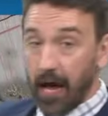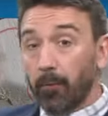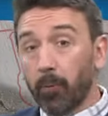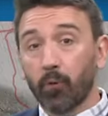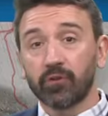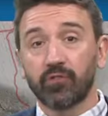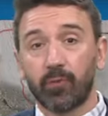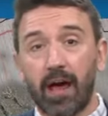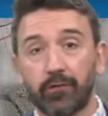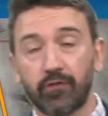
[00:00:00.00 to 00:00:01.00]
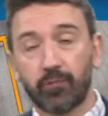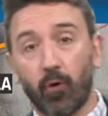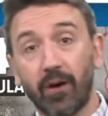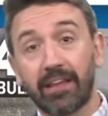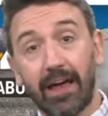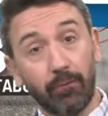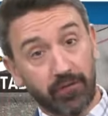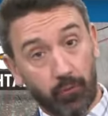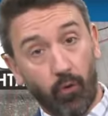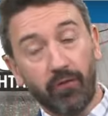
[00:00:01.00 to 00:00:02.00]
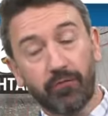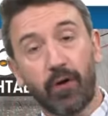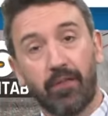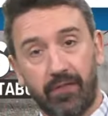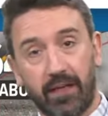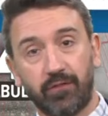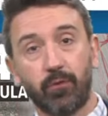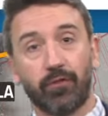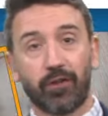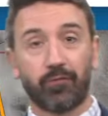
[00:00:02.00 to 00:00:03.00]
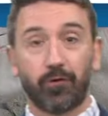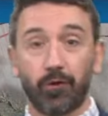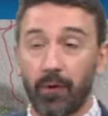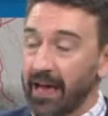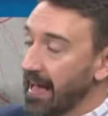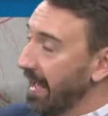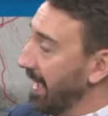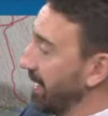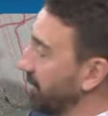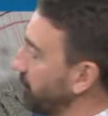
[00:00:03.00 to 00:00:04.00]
downpours around this morning. That was a warm front that's moving through, and